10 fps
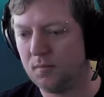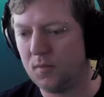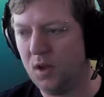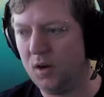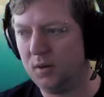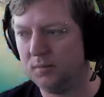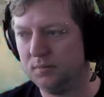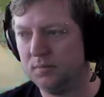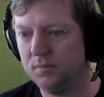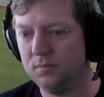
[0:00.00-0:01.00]
Alright.
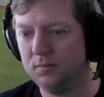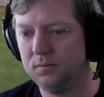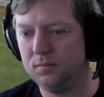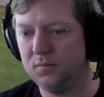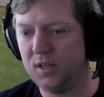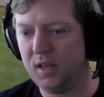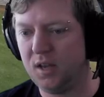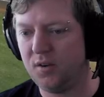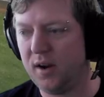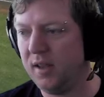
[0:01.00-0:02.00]
Take
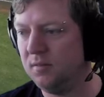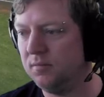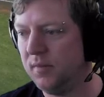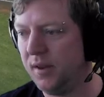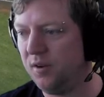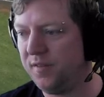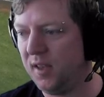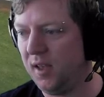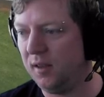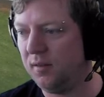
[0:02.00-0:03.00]
your grain and off you
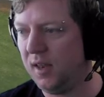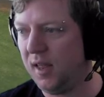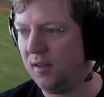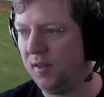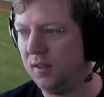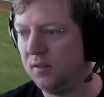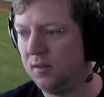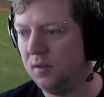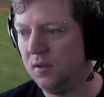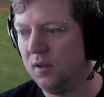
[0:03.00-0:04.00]
go. Get out of here.
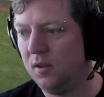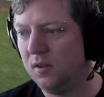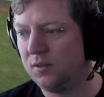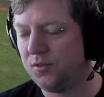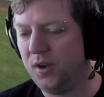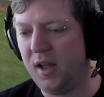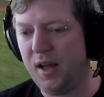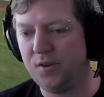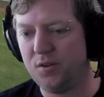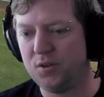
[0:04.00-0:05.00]

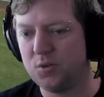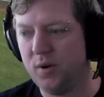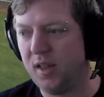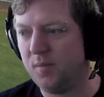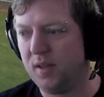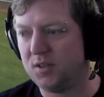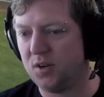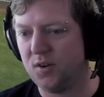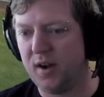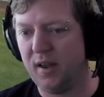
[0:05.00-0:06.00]
320 bits
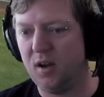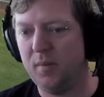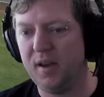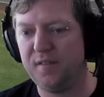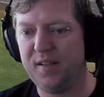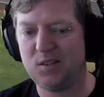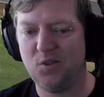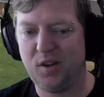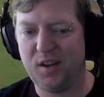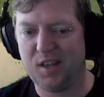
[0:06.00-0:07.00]
of grain. I mean, if that's
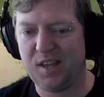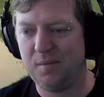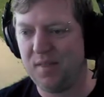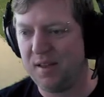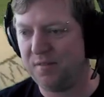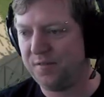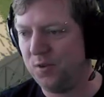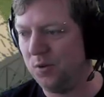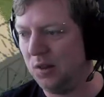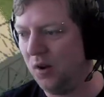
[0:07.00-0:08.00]
not going to keep that
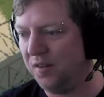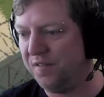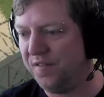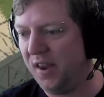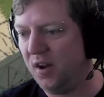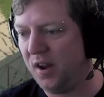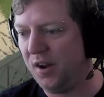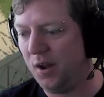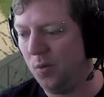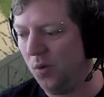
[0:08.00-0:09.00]
food line fed, I don't
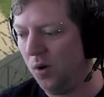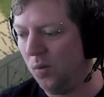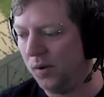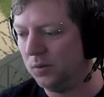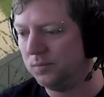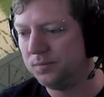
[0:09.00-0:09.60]
know what will.